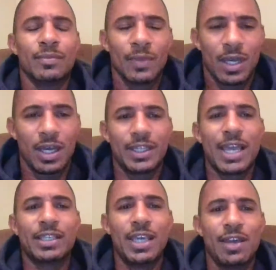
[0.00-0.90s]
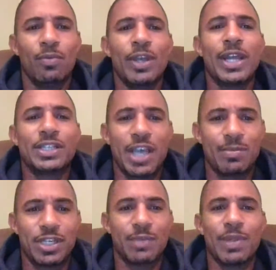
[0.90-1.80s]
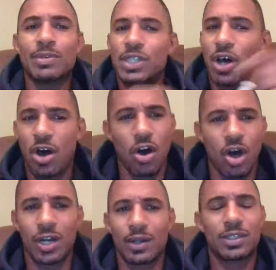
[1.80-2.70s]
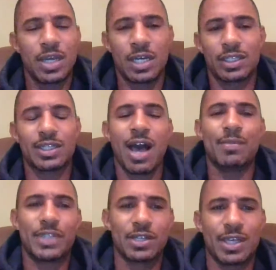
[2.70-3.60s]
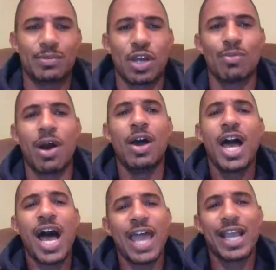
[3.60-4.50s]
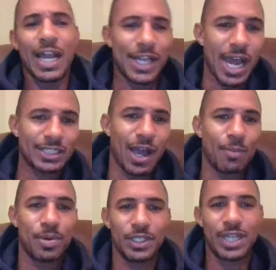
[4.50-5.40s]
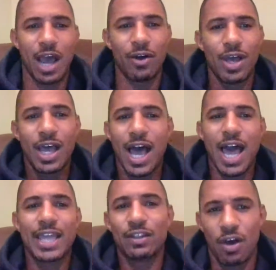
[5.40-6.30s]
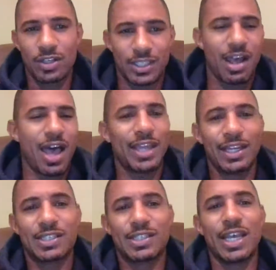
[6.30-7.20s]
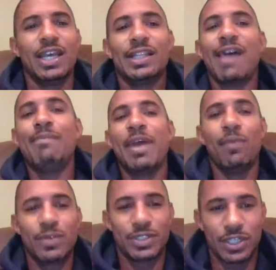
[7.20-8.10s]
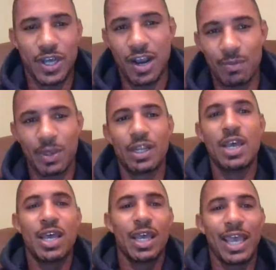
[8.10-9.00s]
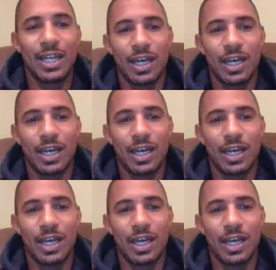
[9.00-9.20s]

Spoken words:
that kid win that championship. They was all the commentators kept talking about how he got knocked out, pulling out, how he lost, and how he this. That man was determined, and